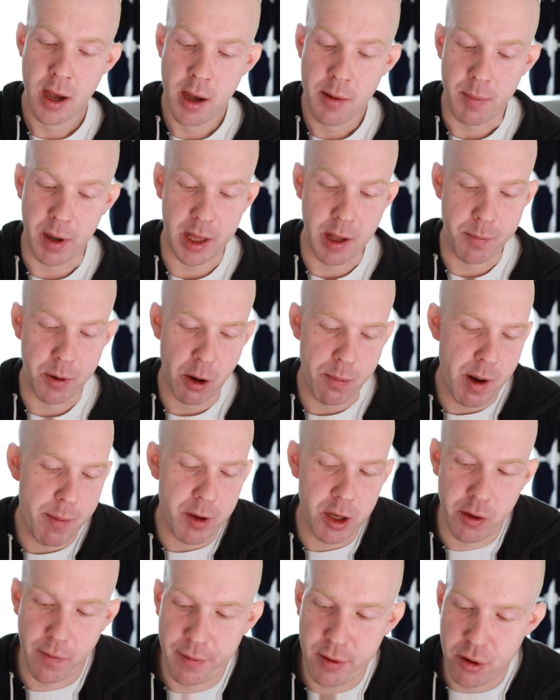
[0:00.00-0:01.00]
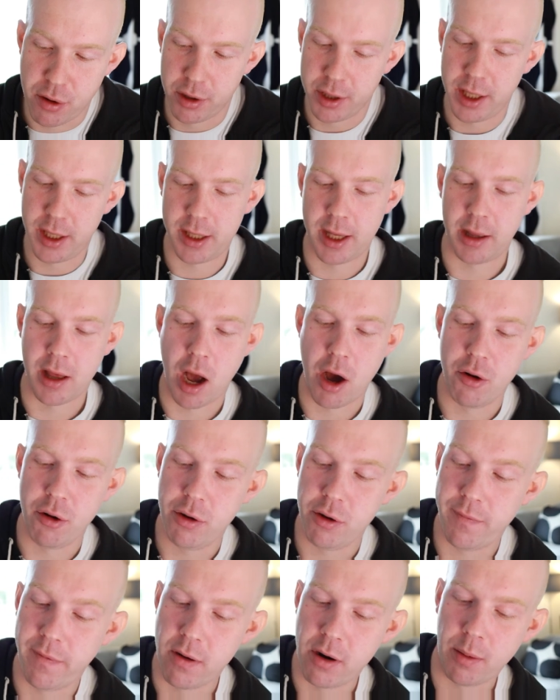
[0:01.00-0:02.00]
But the problem is, of course, is that how do
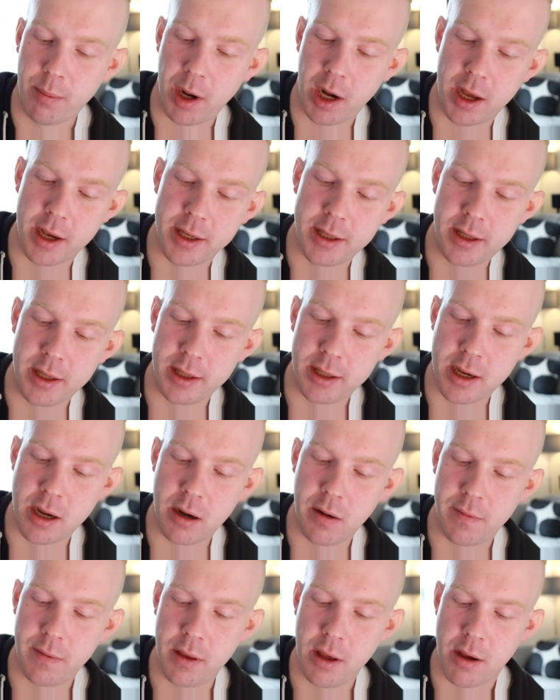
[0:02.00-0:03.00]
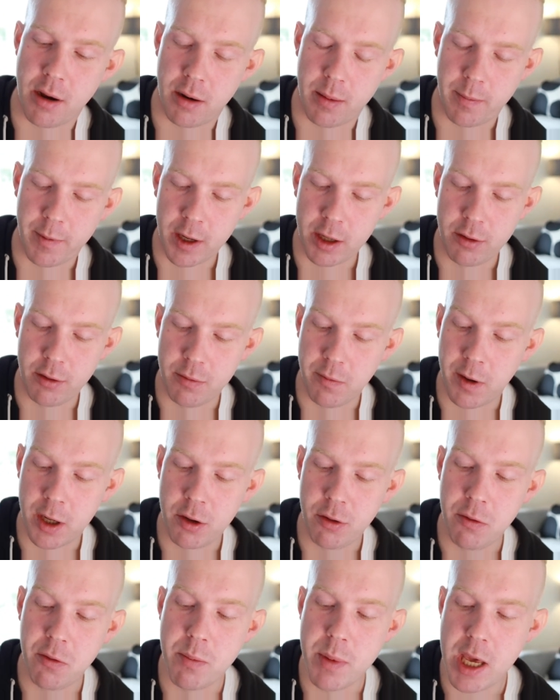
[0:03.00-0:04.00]
you formalize this kind of theorem? What do you, what do
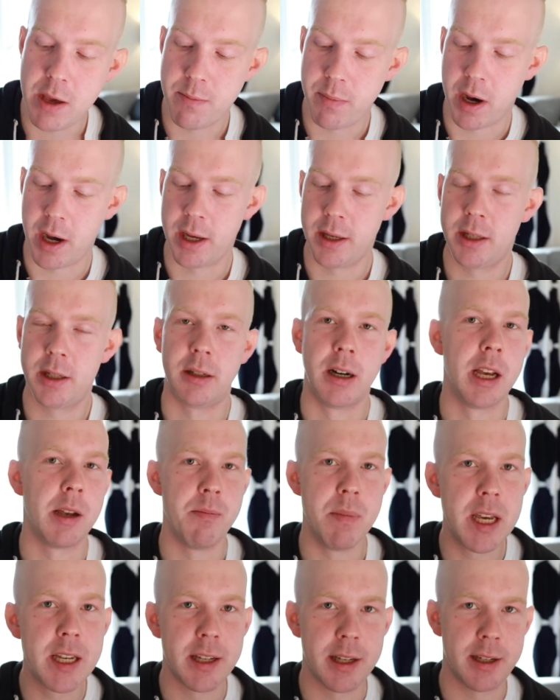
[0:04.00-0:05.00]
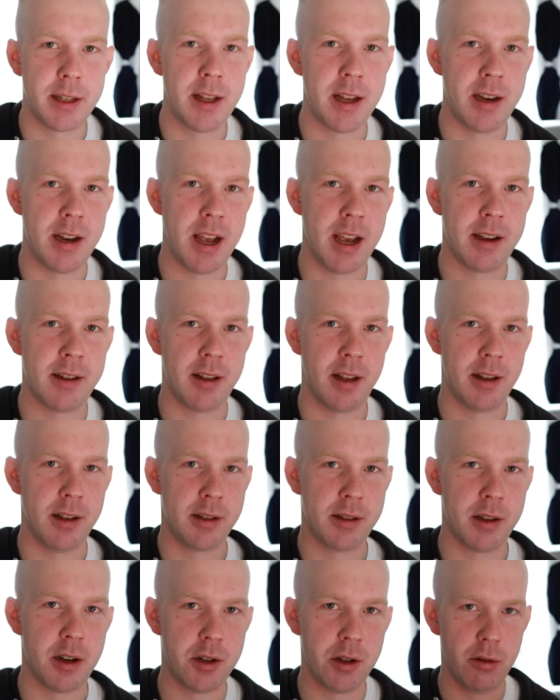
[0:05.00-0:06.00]
you mean by it like mixes the deck, that it
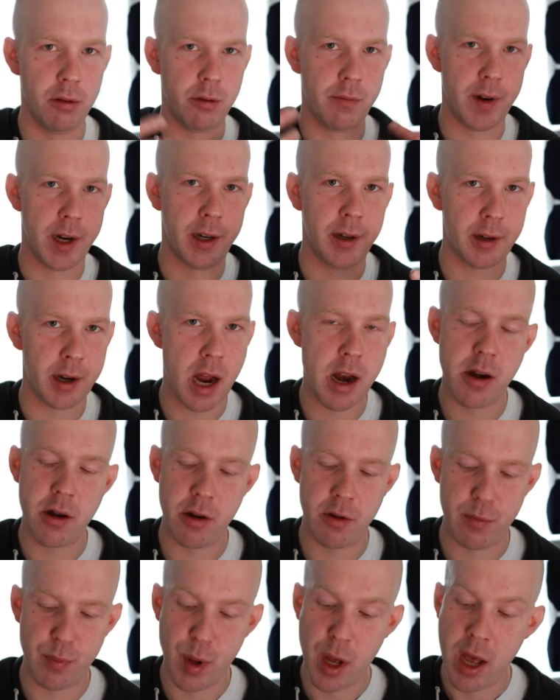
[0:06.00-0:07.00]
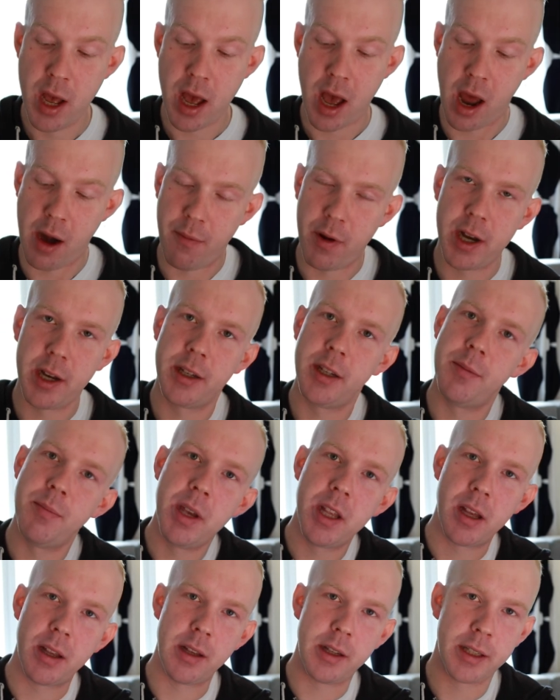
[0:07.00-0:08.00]
starts to look very random? And what does it
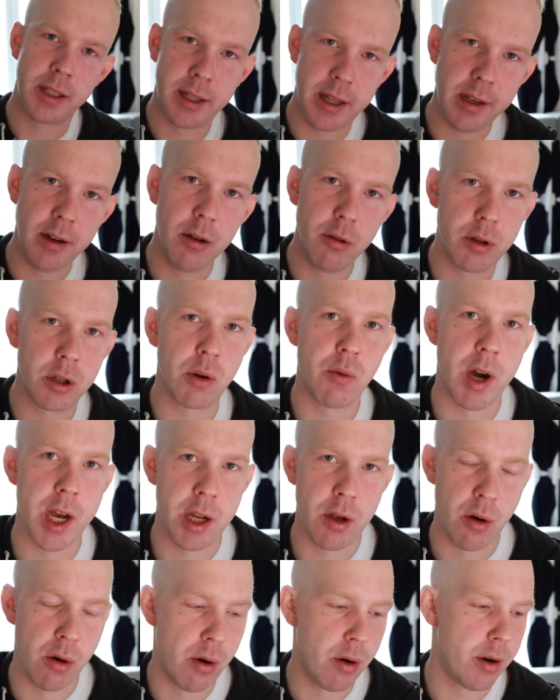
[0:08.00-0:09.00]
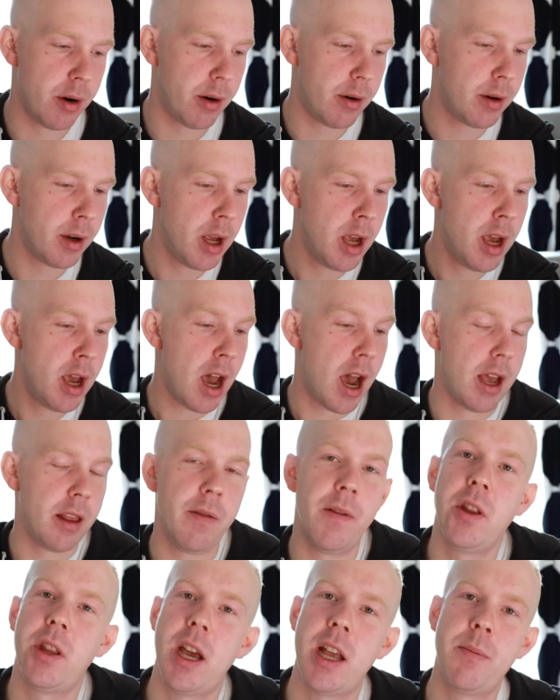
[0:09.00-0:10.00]
mean that it still looks quite ordered? And
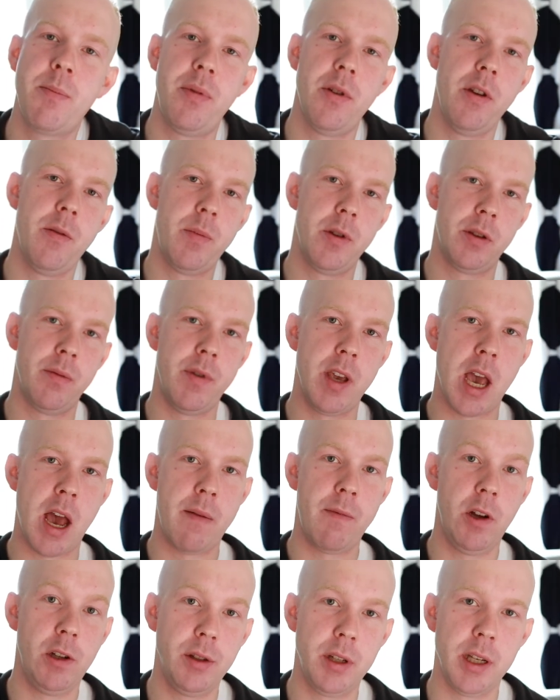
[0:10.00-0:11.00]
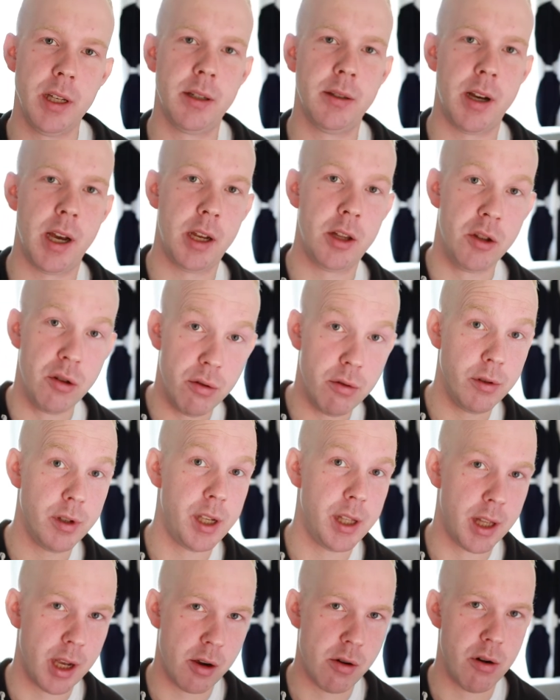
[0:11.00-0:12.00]
for that purpose, we have all these like tools
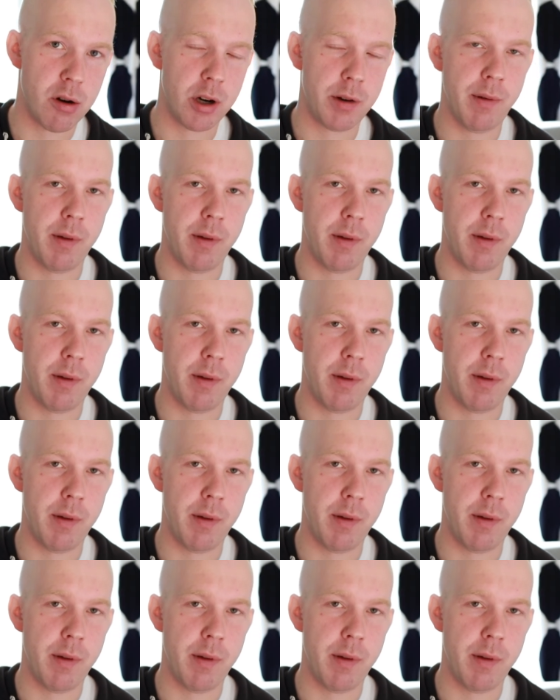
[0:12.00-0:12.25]
in the course.